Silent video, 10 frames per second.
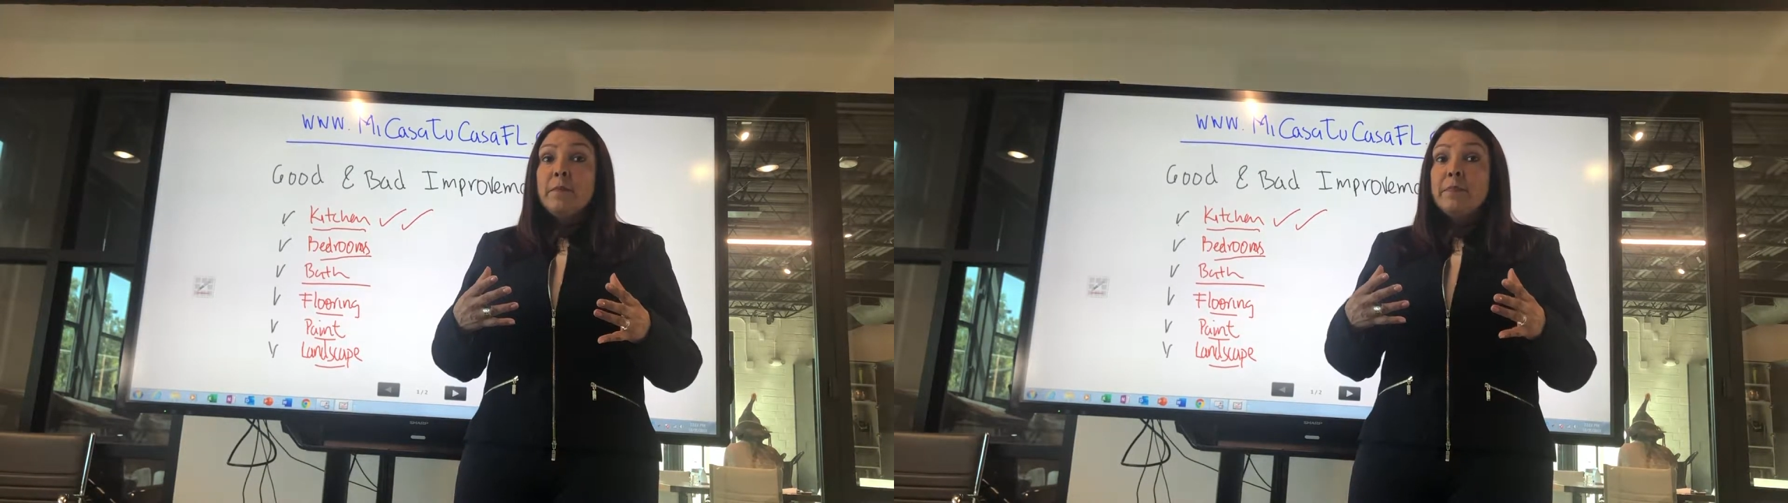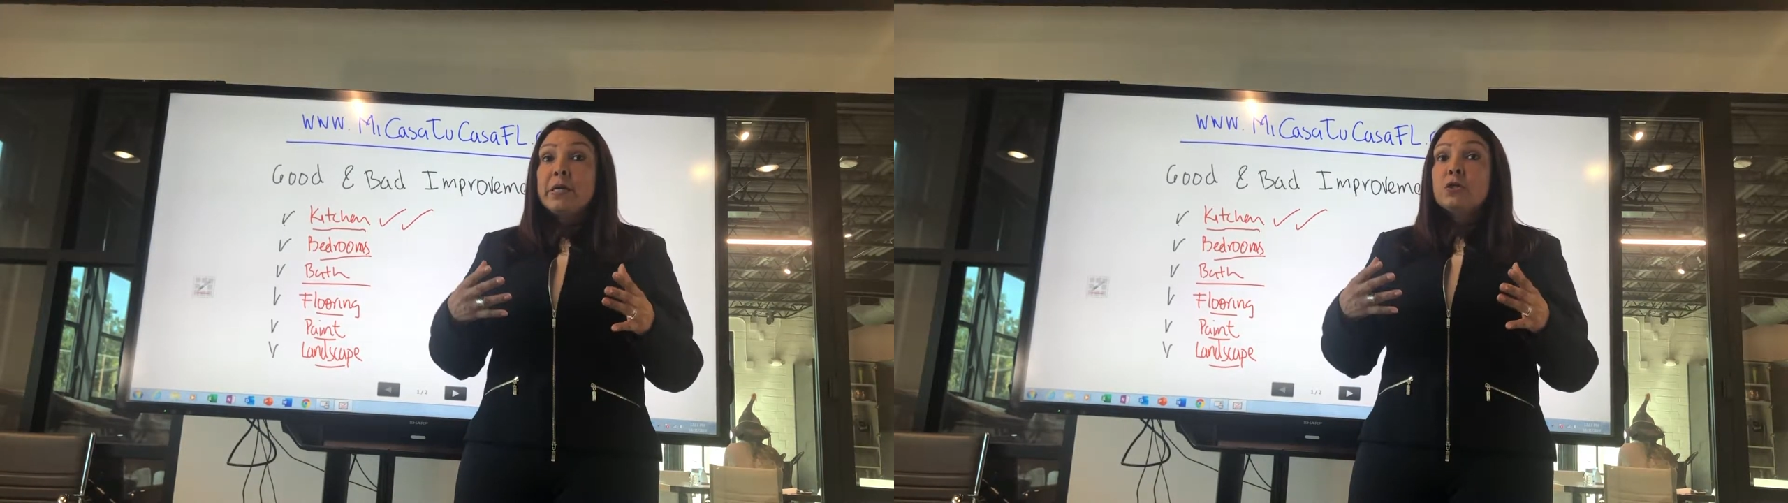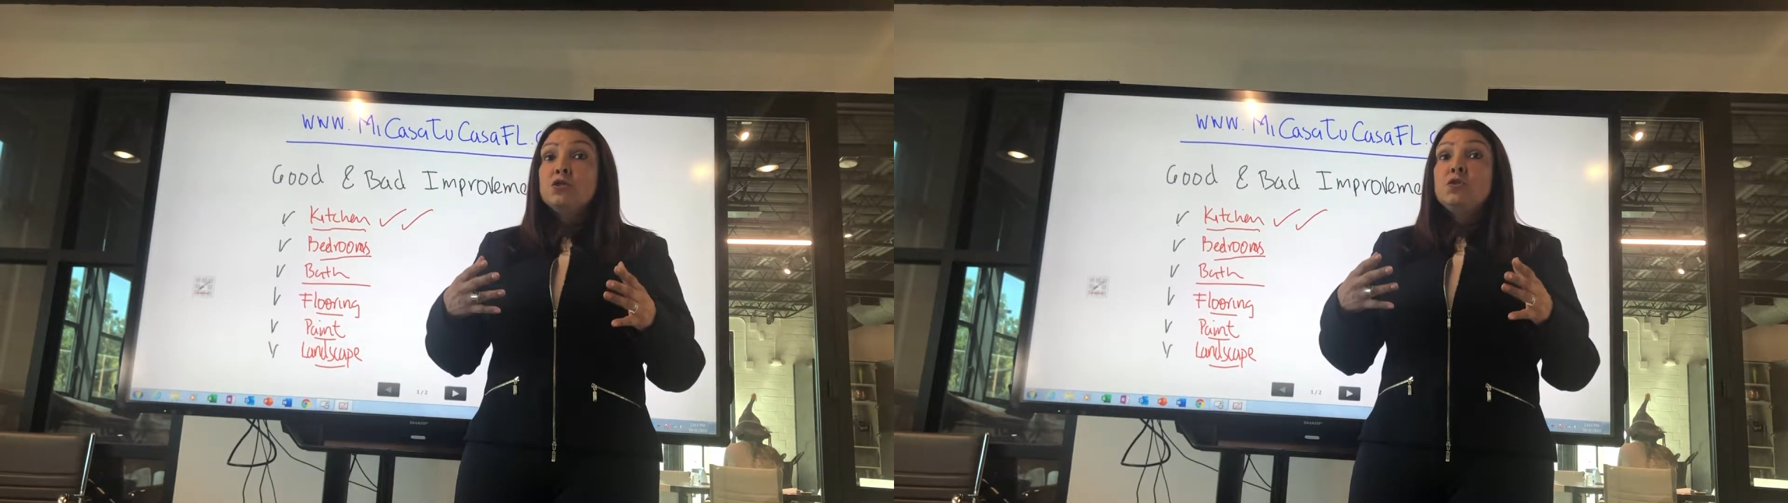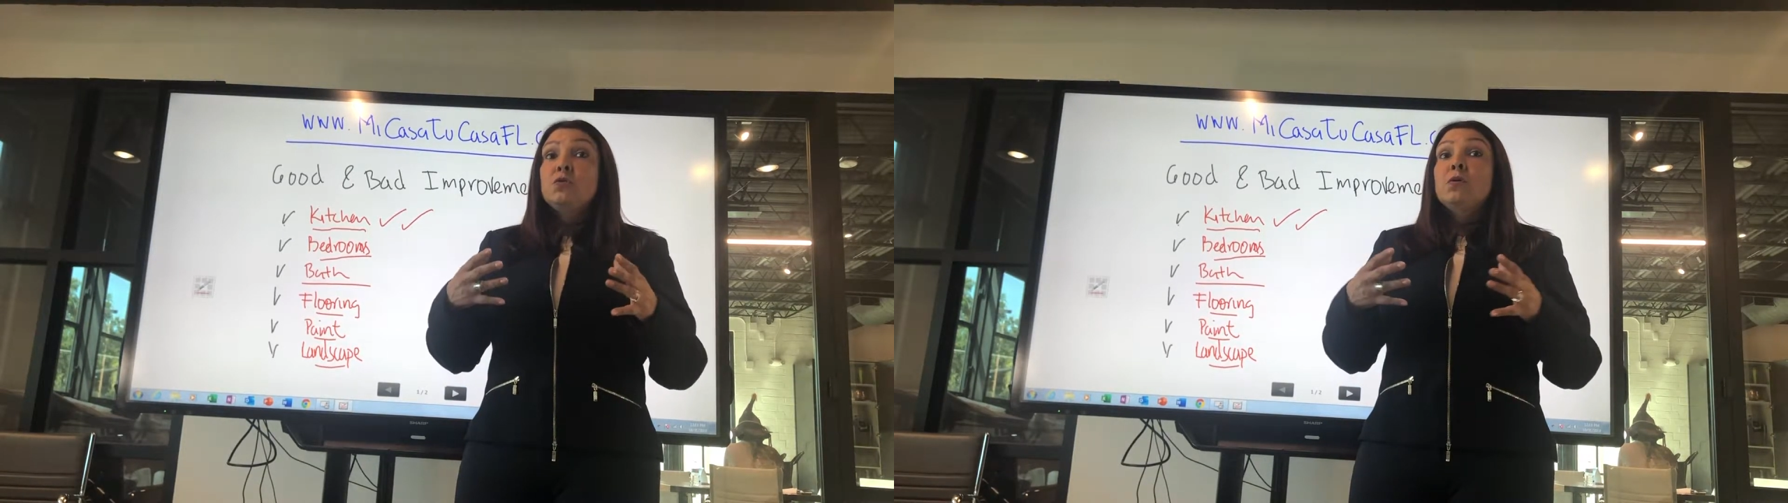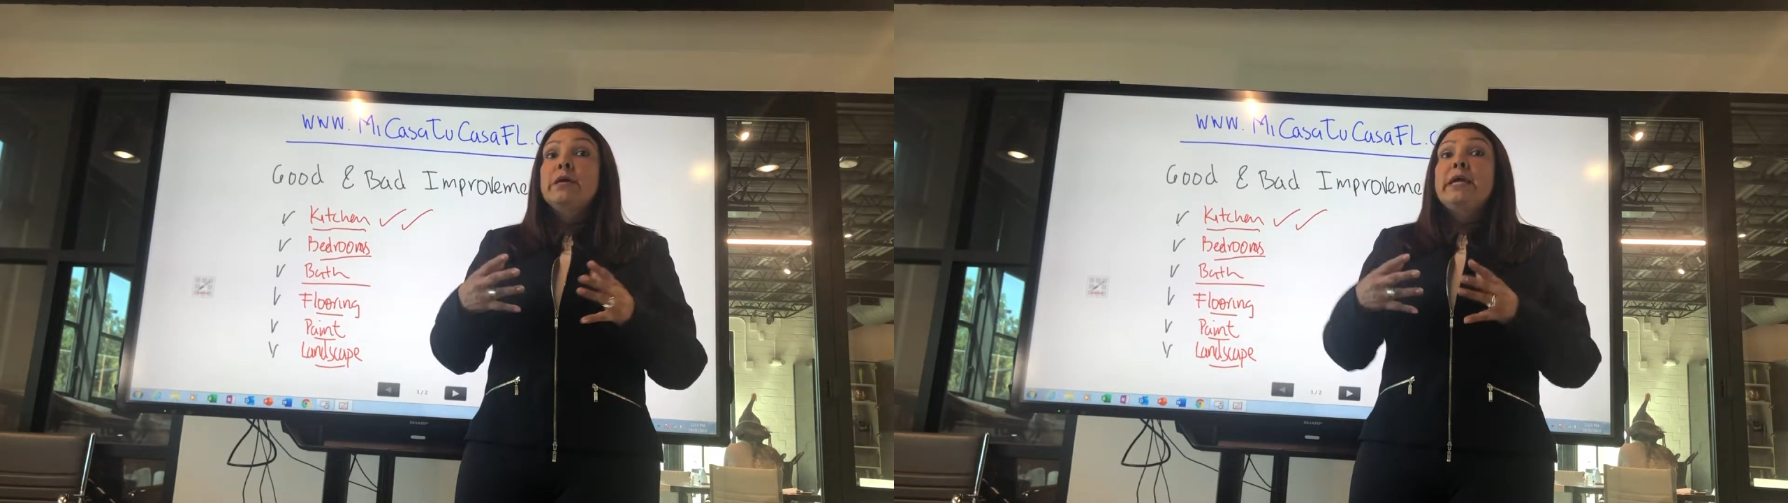because
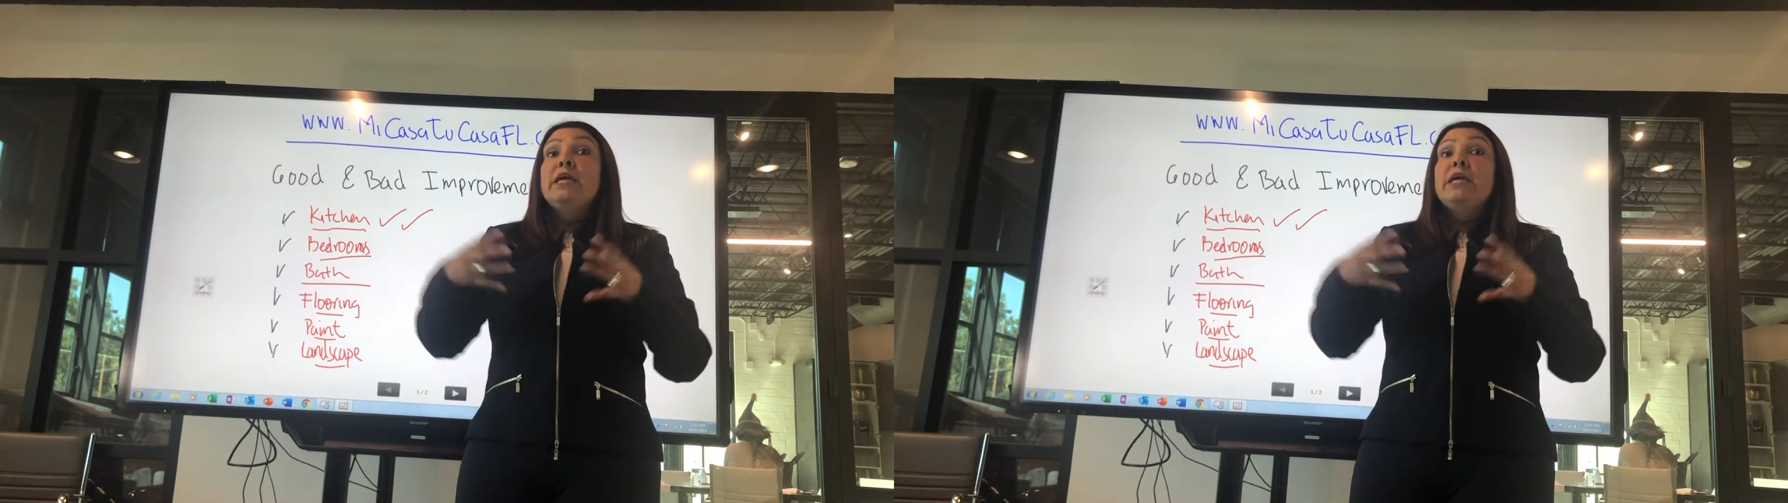you are